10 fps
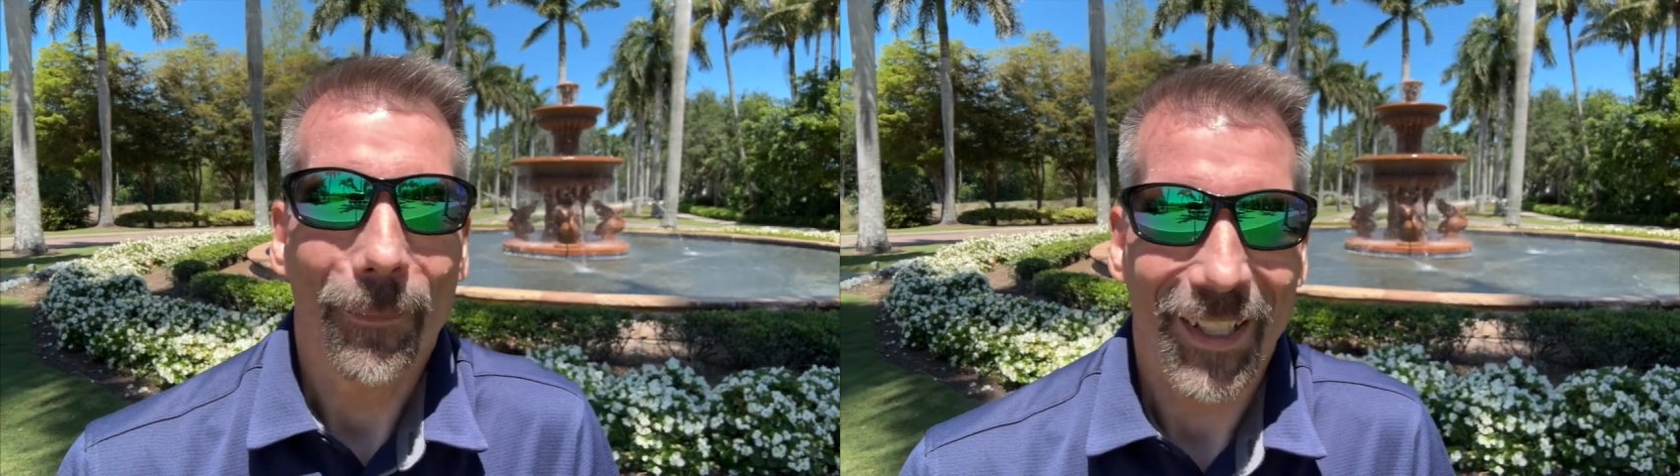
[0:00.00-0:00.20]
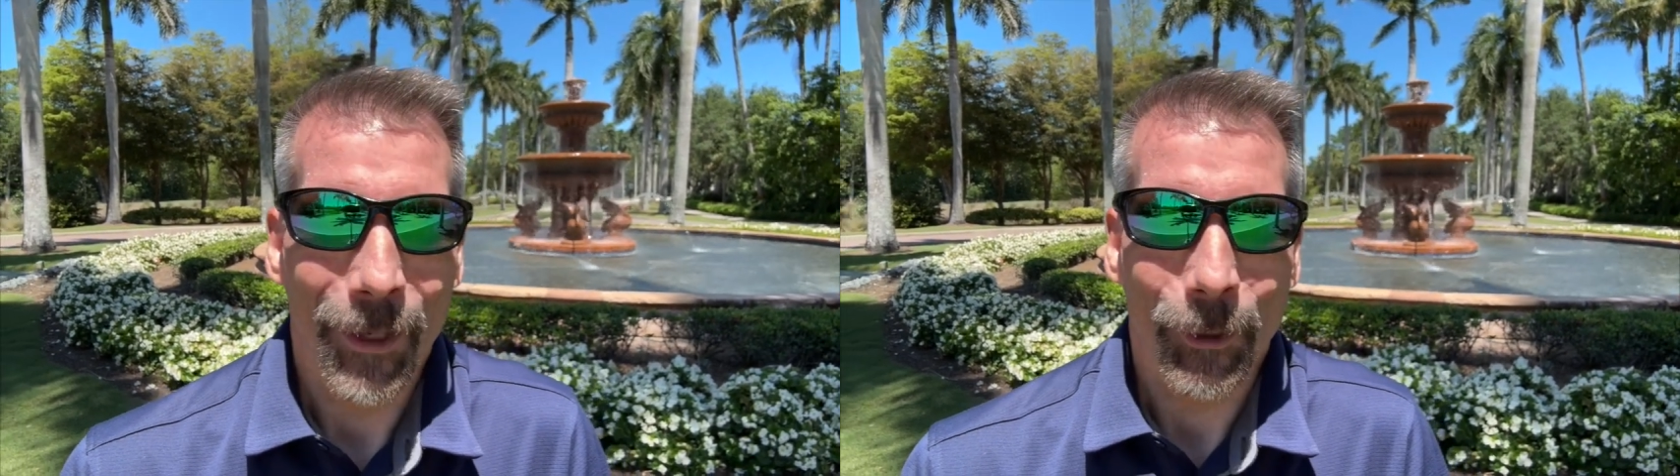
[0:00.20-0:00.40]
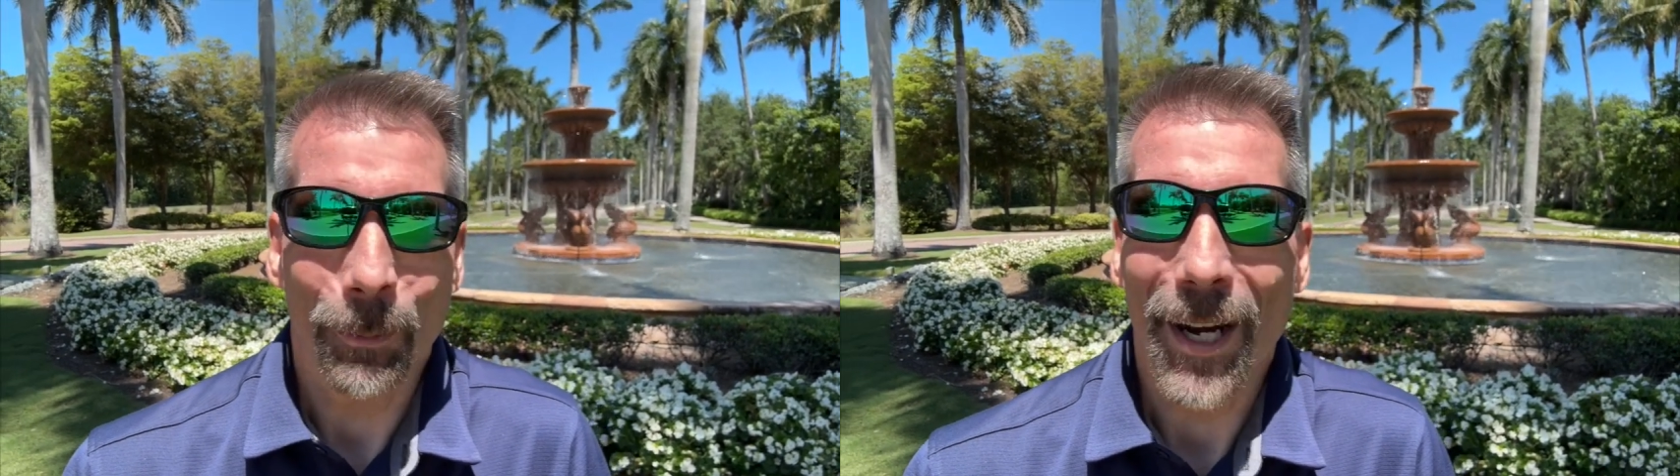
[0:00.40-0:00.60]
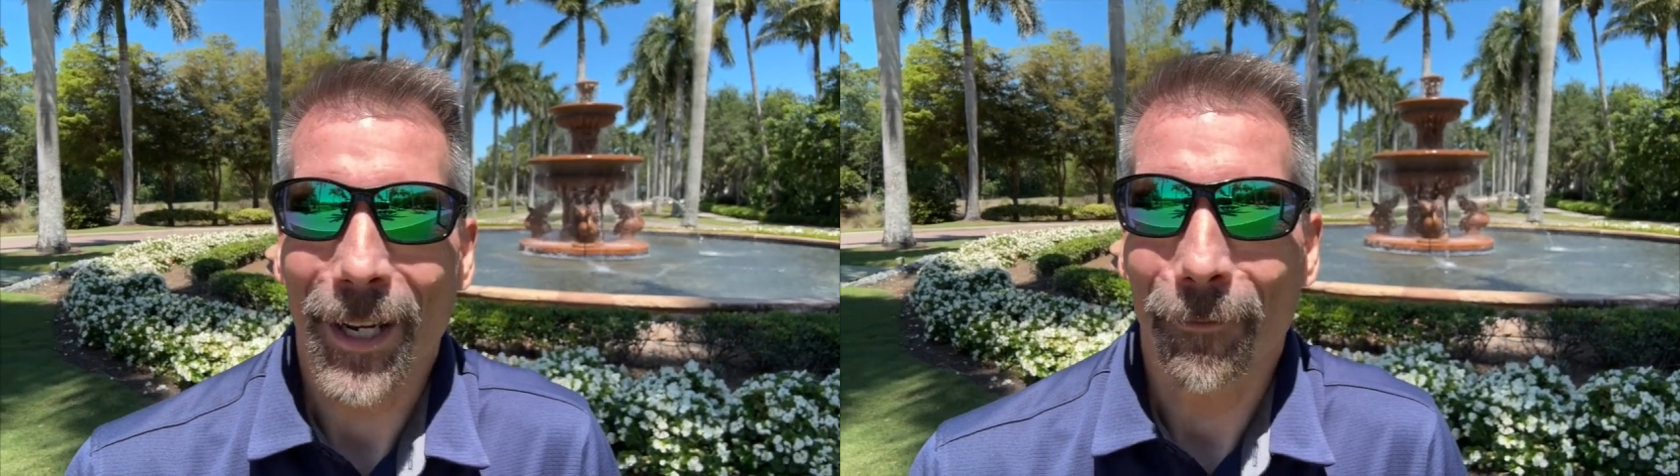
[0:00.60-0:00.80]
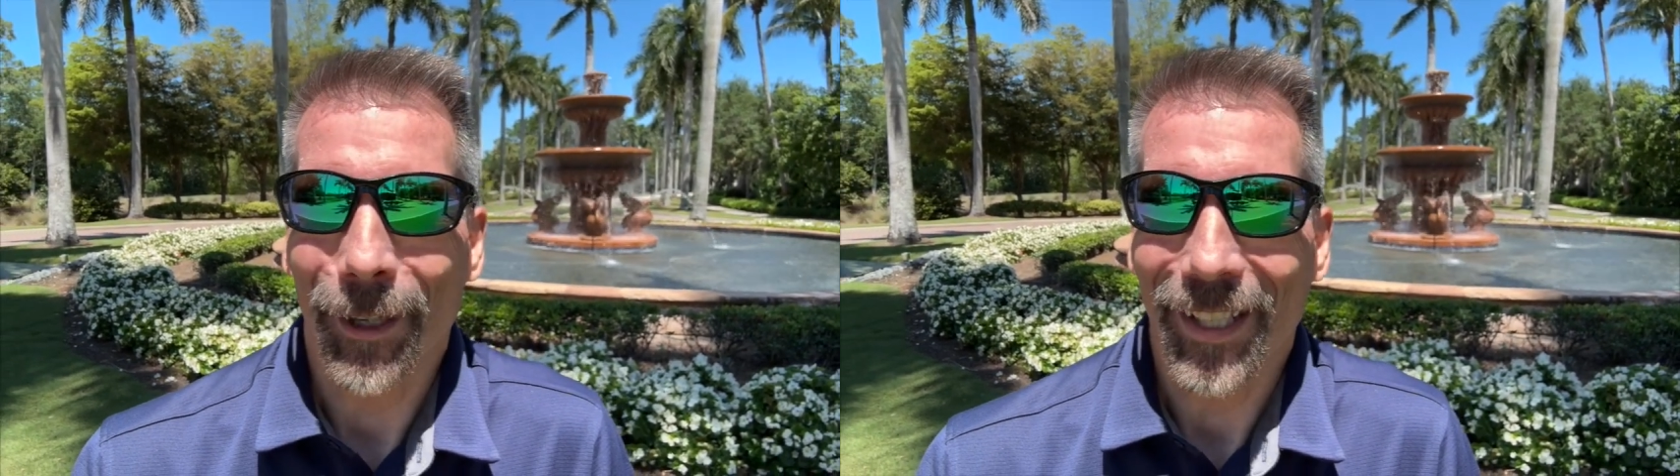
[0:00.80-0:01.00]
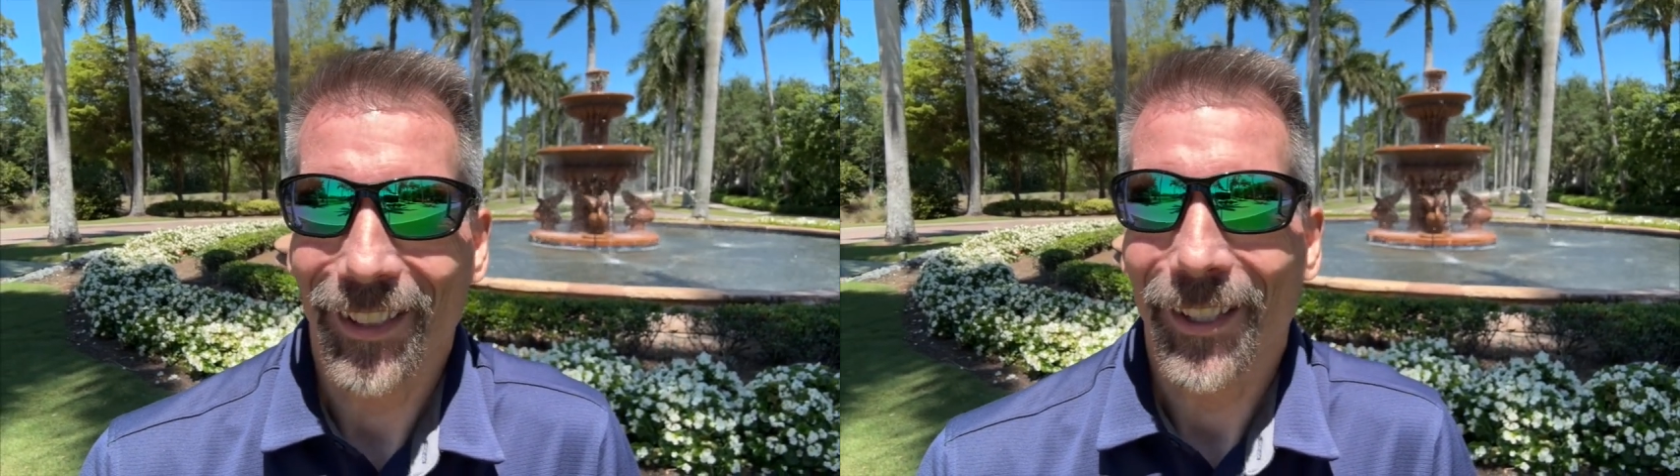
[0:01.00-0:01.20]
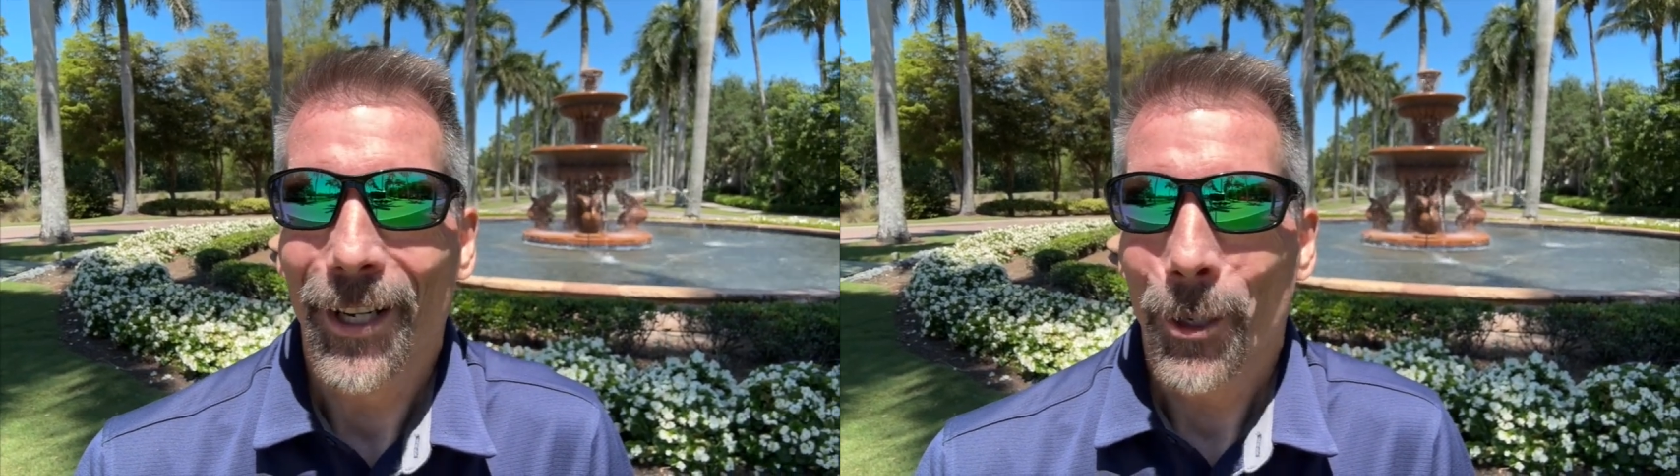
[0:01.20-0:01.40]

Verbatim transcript: here's my advice.